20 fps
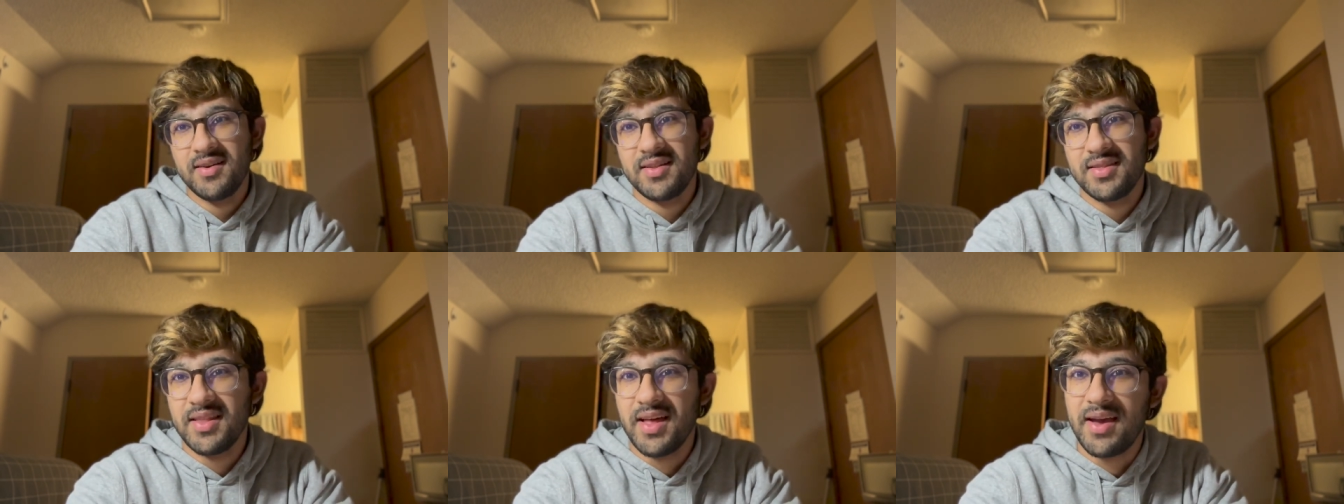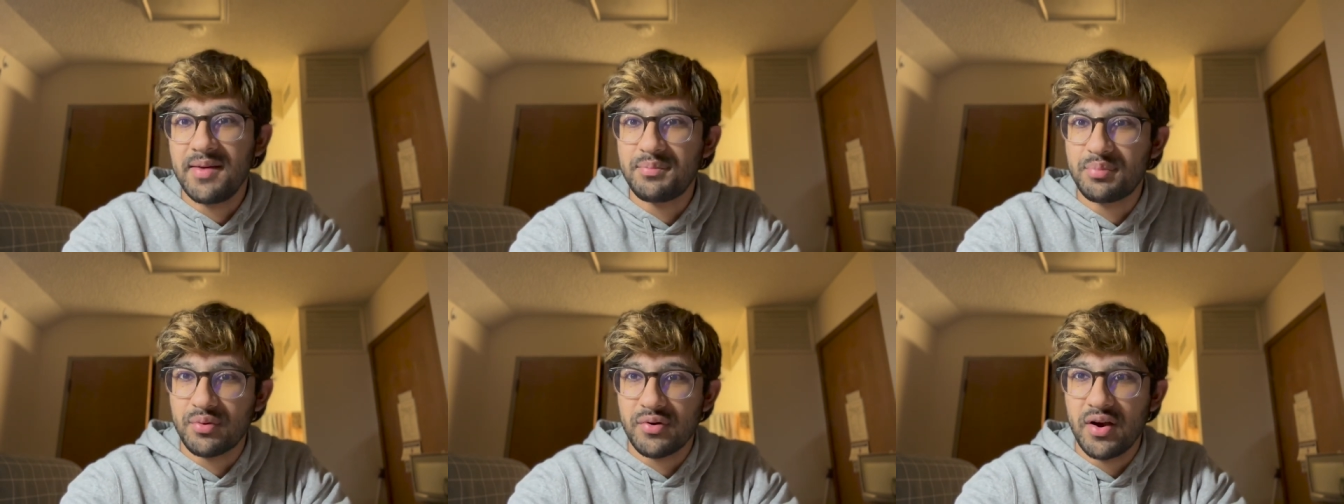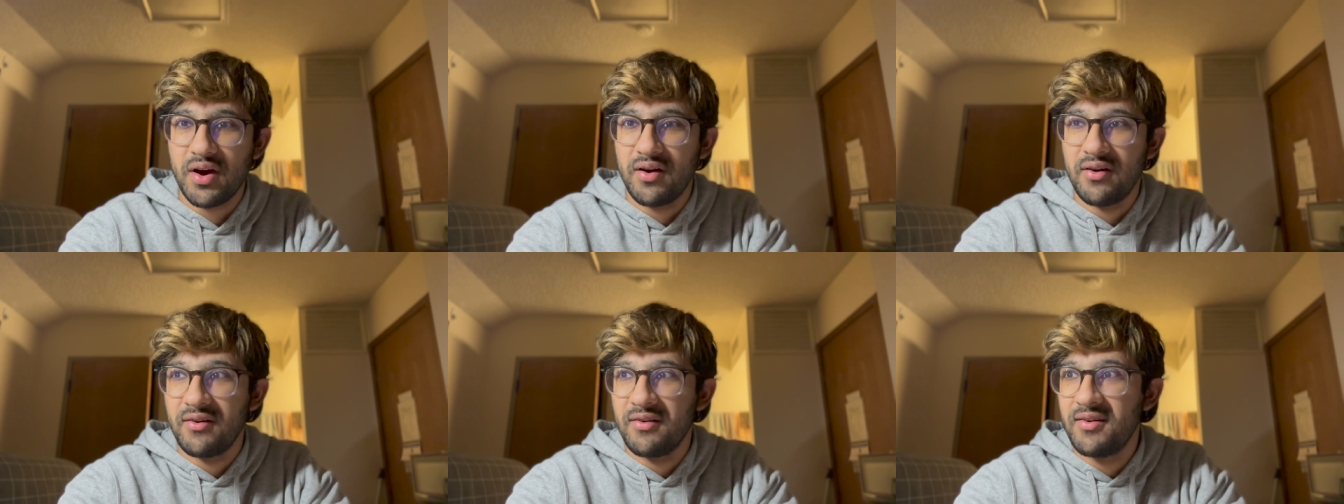Like,
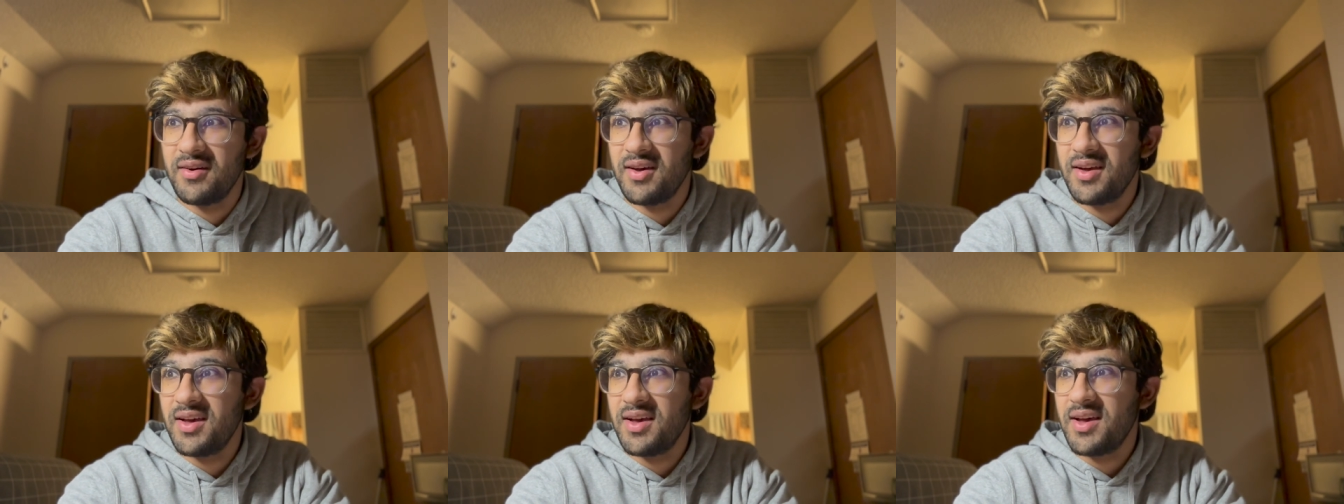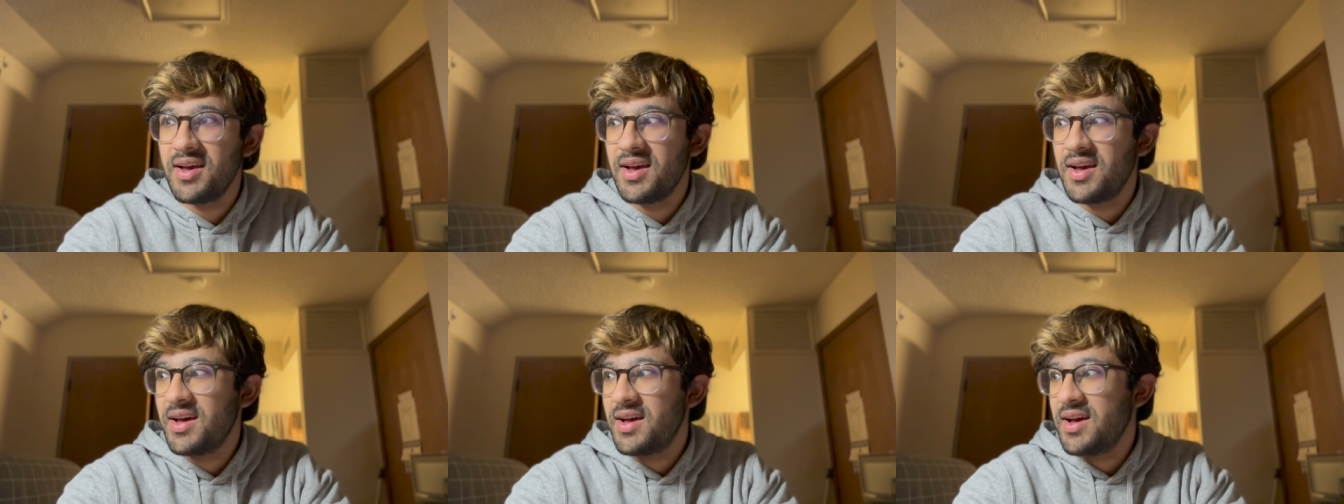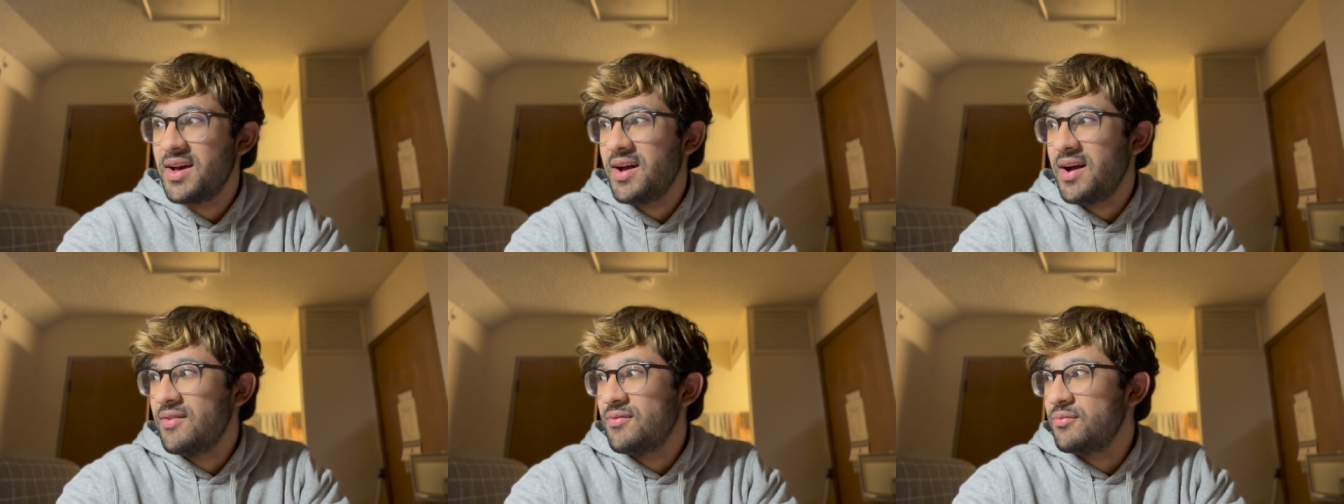bro,
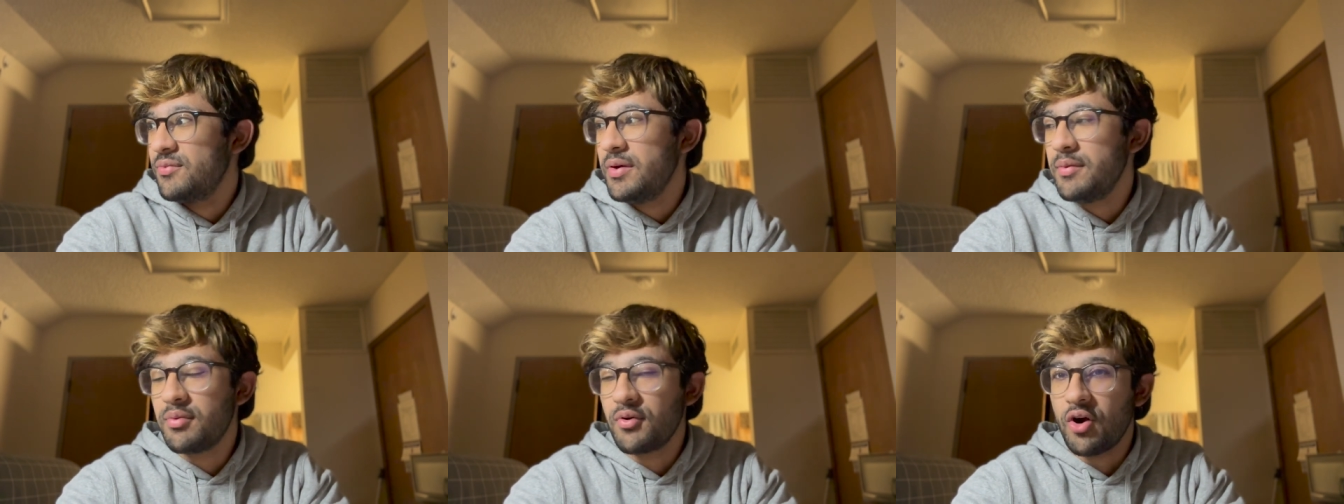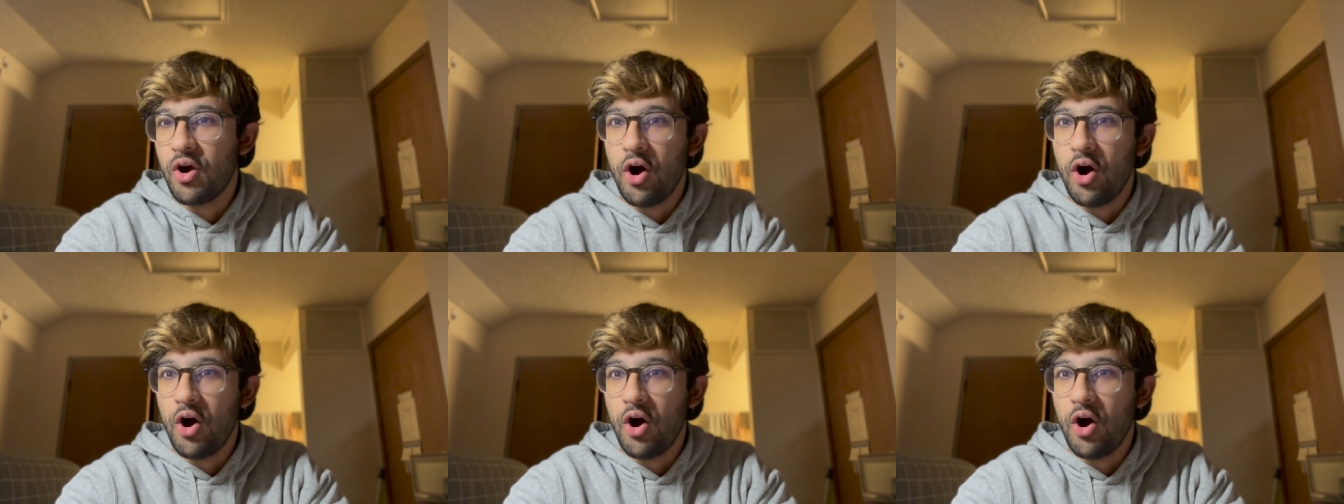we were